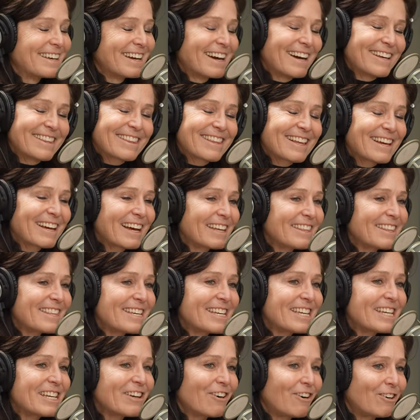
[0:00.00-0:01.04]
I, I
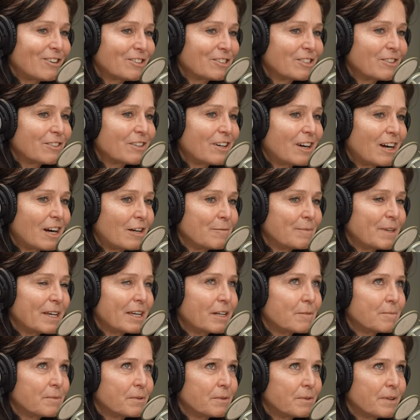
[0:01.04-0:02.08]
think he also caught me
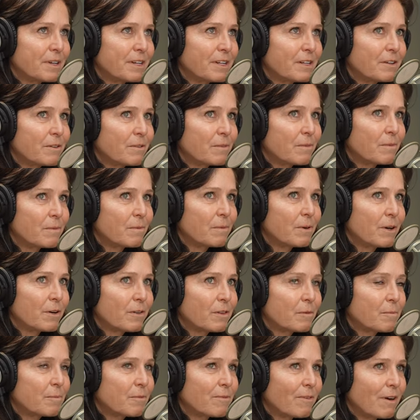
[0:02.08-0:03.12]
at a point where
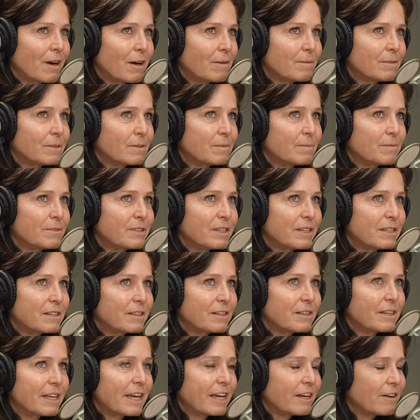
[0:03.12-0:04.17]
the problem
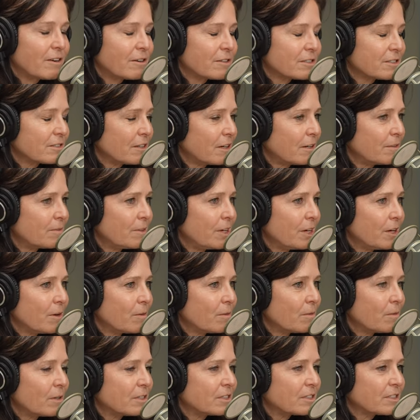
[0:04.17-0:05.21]
that they are
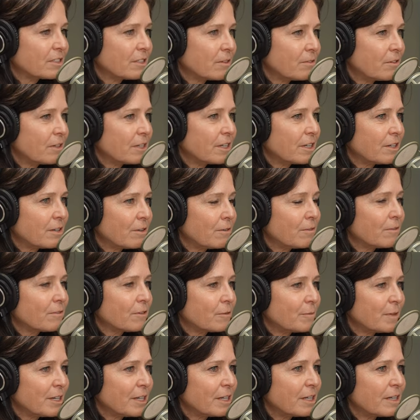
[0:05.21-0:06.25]
solving was so acute
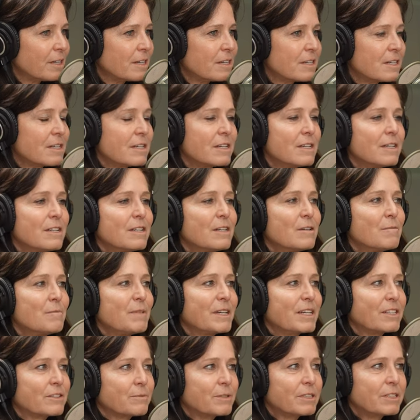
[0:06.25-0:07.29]
for me
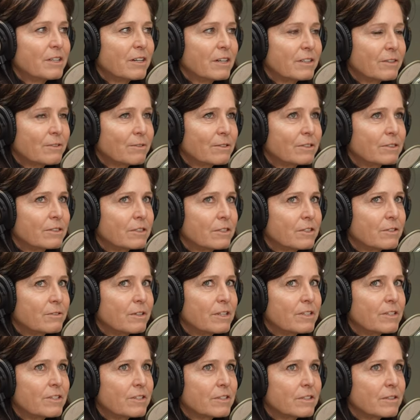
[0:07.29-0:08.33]
because we'd gone through a
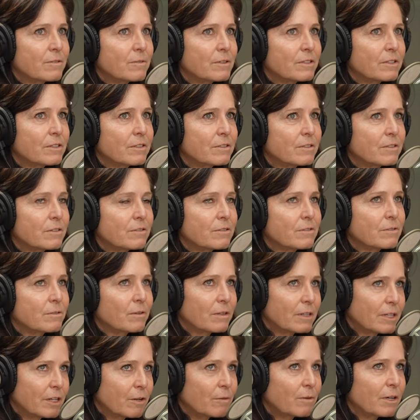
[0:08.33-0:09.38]
situation with
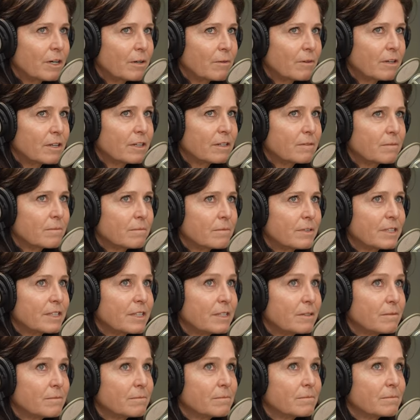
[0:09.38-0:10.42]
Twilio where we
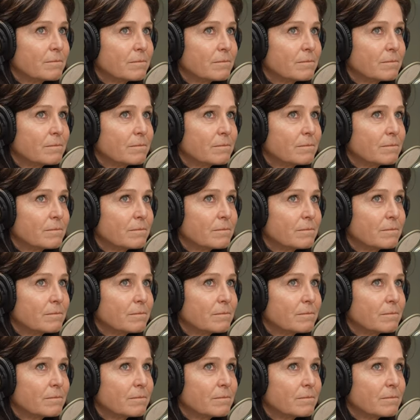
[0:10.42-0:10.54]
we